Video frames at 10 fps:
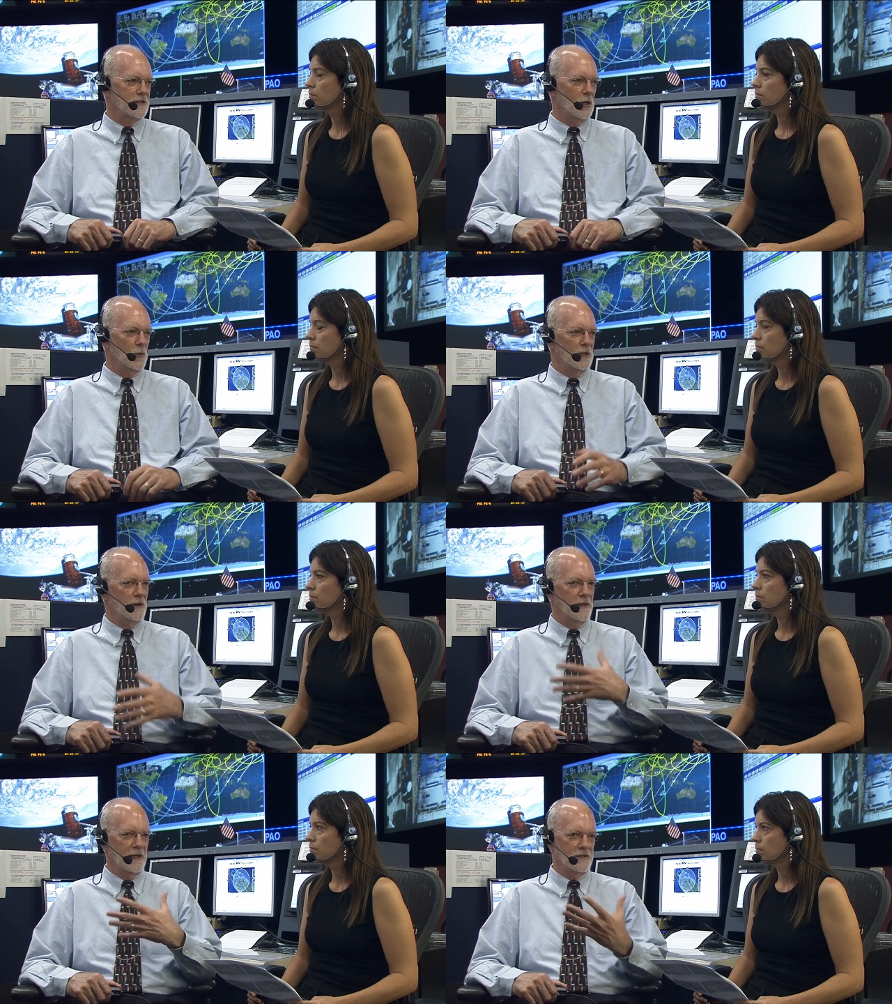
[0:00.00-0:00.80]
Speaker 1: How well do
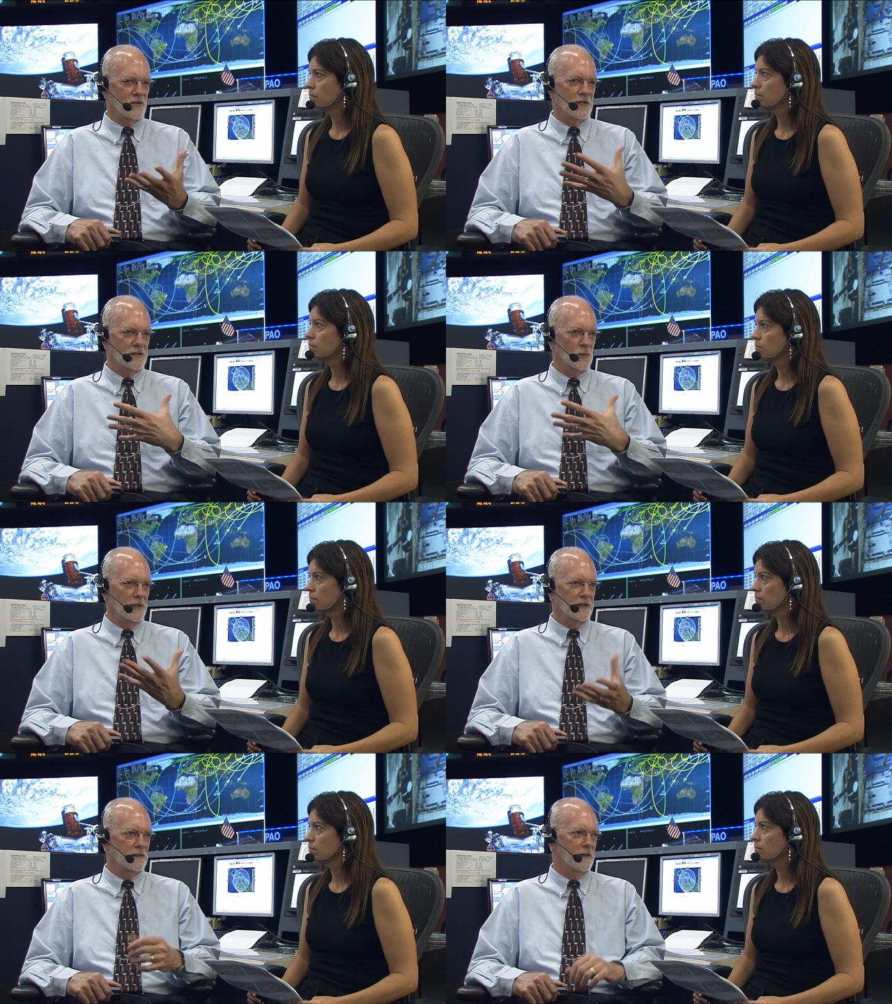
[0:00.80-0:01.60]
the astronauts
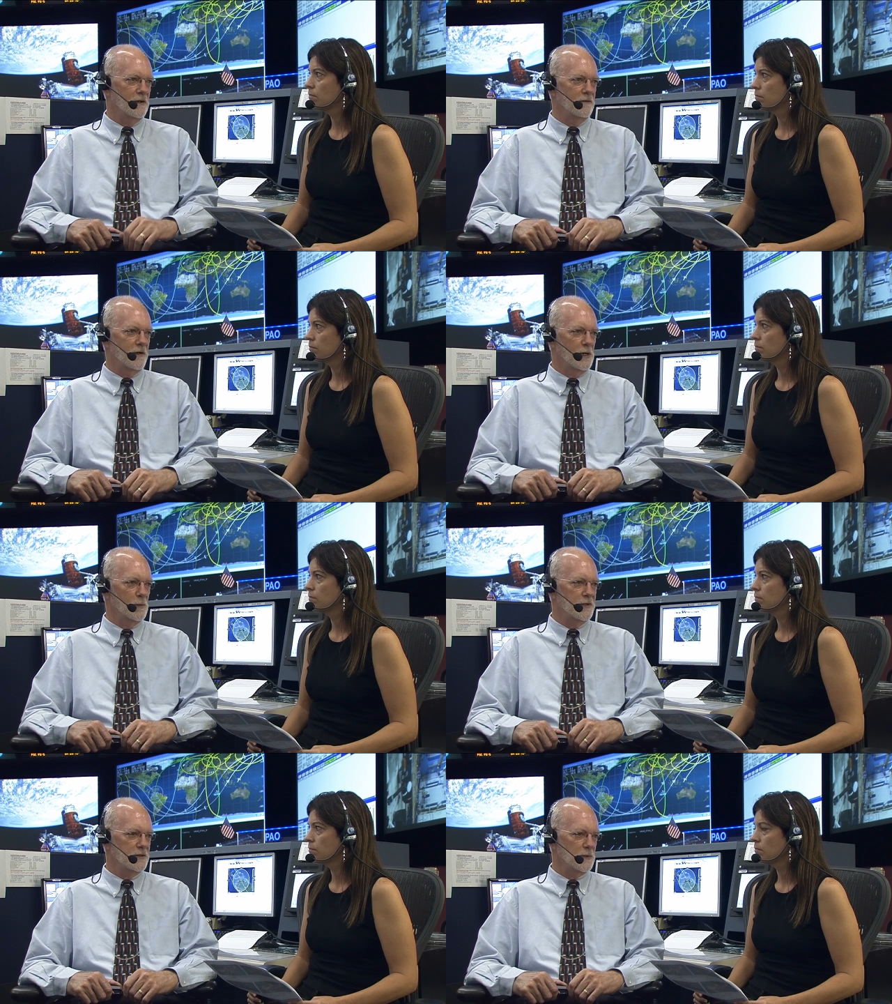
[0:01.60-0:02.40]
relate to their
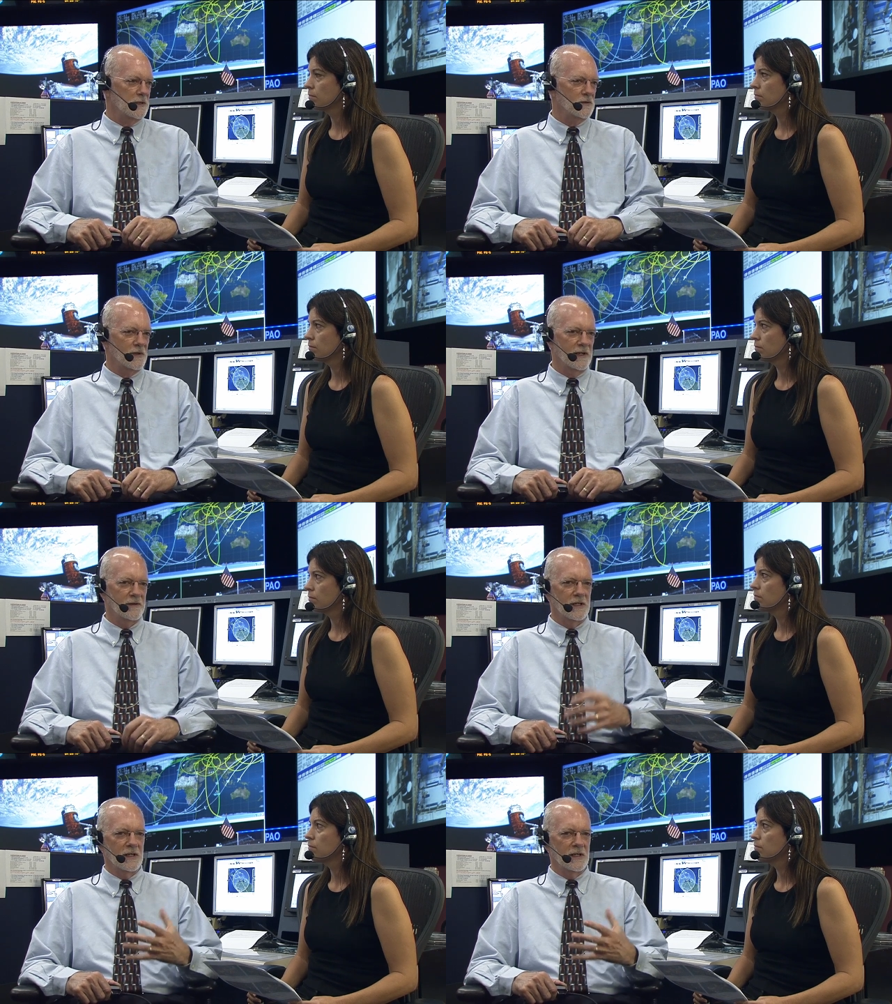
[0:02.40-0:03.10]
environment, the spacecraft,